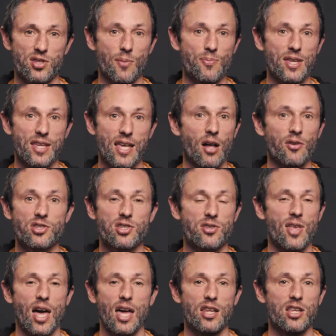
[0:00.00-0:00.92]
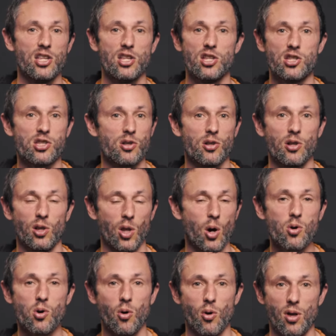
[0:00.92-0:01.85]
something else that is
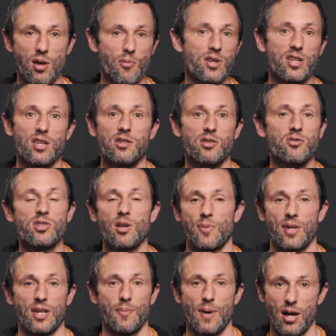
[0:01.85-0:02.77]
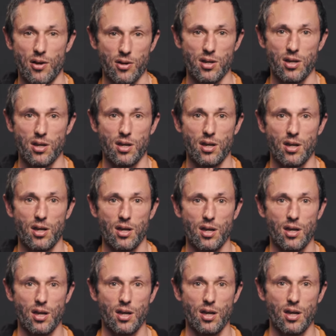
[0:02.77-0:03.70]
local and that we could do something about?
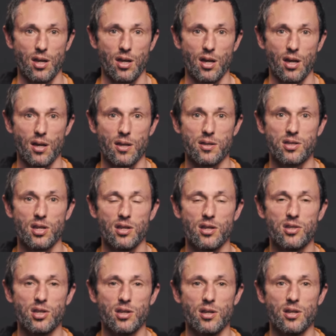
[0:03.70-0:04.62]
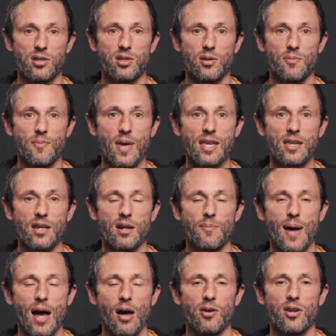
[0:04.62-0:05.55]
To, to, to make it
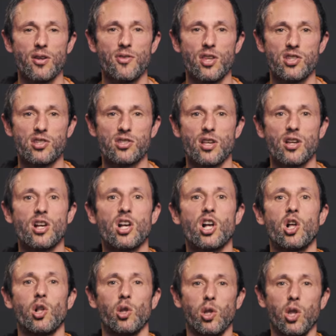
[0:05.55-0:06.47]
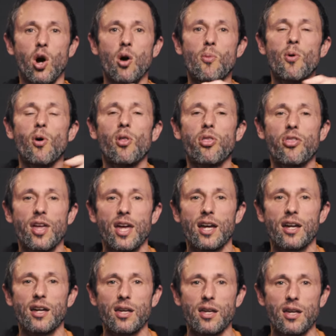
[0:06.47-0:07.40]
about this global
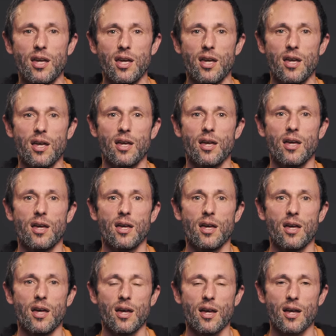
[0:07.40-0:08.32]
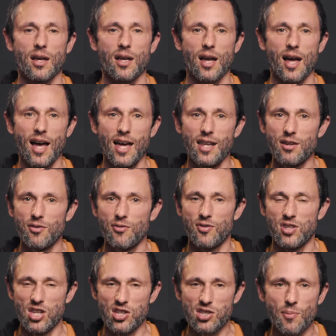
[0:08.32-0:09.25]
thing kind of
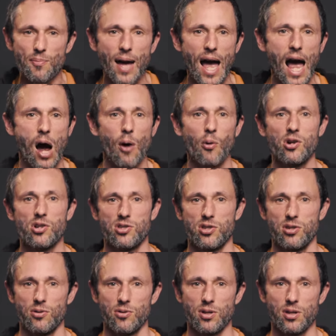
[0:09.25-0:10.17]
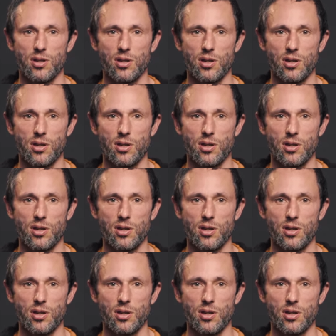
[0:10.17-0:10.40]
disempowers you,